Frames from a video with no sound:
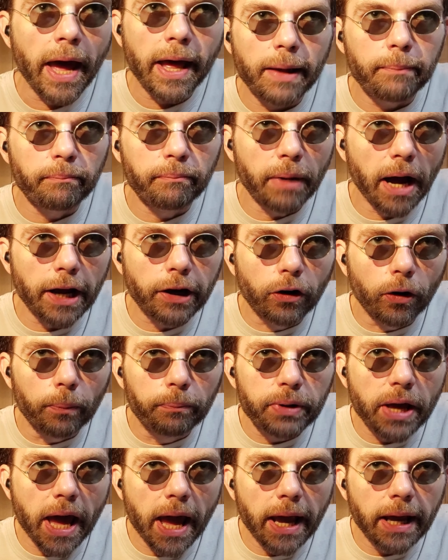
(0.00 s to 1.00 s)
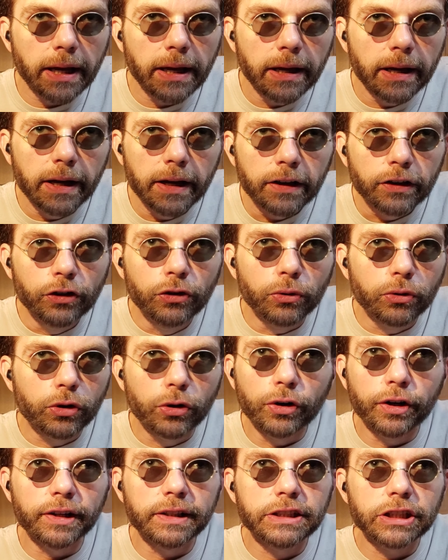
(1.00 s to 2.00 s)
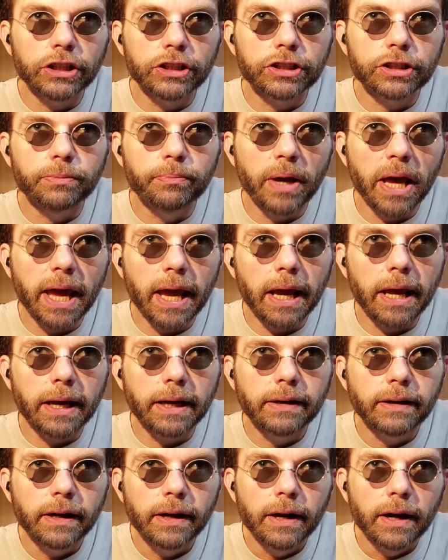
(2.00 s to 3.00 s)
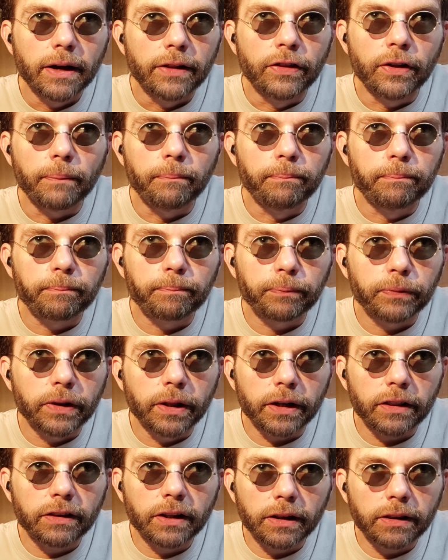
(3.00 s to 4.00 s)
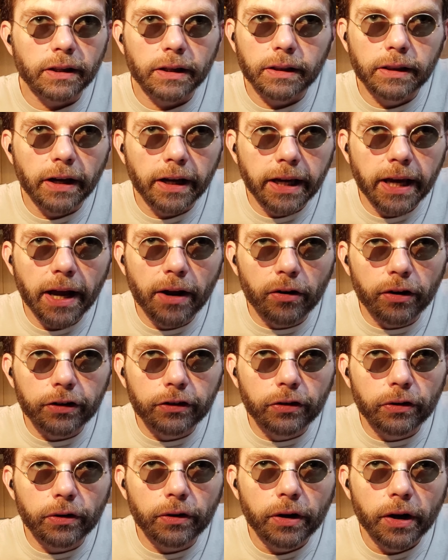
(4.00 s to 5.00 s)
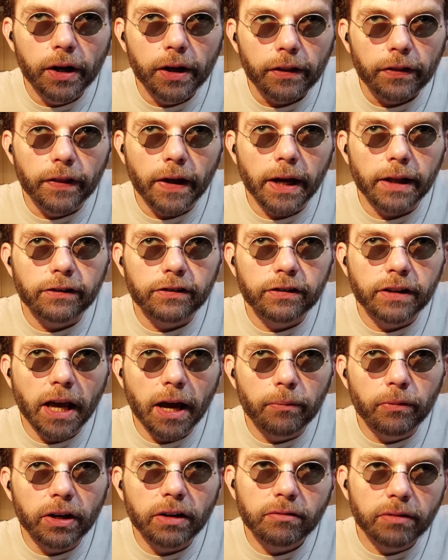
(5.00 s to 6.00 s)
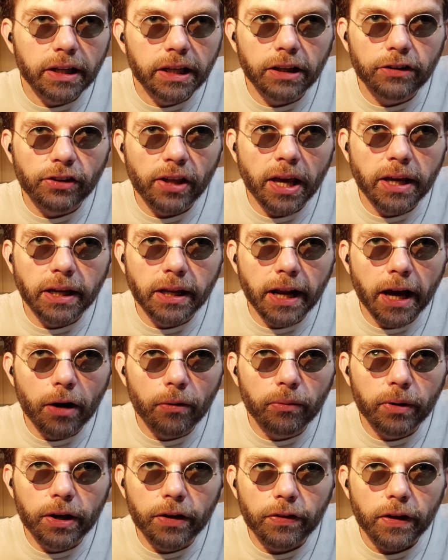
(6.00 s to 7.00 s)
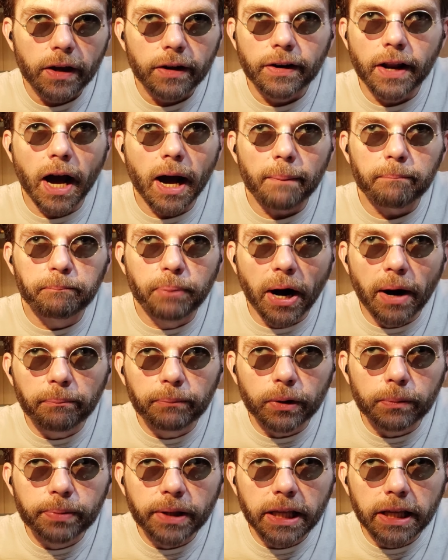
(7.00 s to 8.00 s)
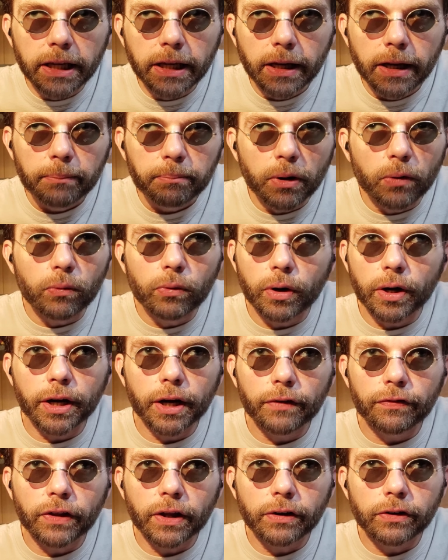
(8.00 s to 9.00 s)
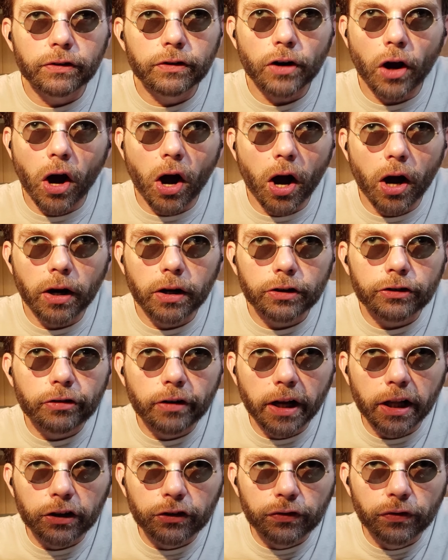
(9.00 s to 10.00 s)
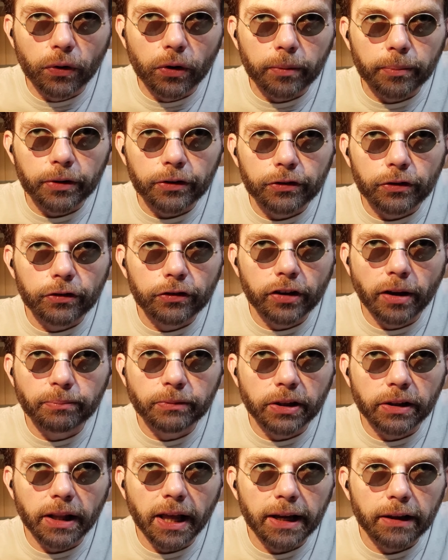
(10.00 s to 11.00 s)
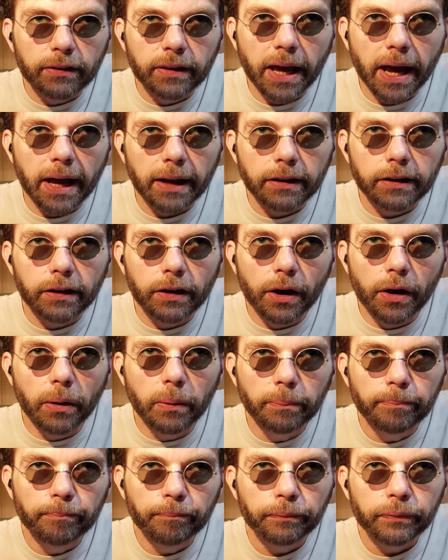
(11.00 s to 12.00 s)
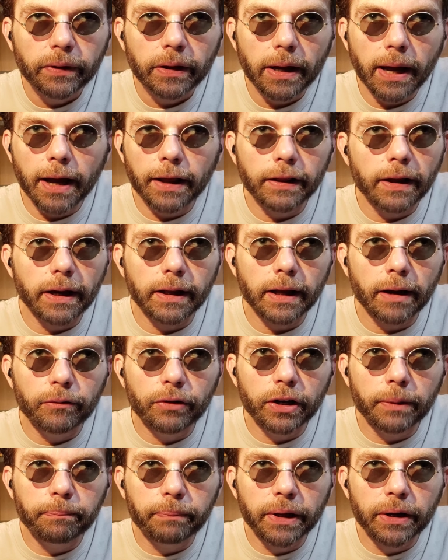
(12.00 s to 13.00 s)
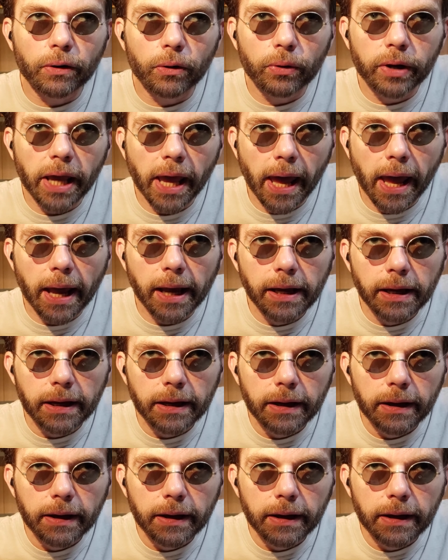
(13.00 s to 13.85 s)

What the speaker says: Michael Bay. You could have just made the character that Sam Witwicky's hanging out with, not Bumblebee, but one of the dog transformers or something like that. You know, I would have been okay.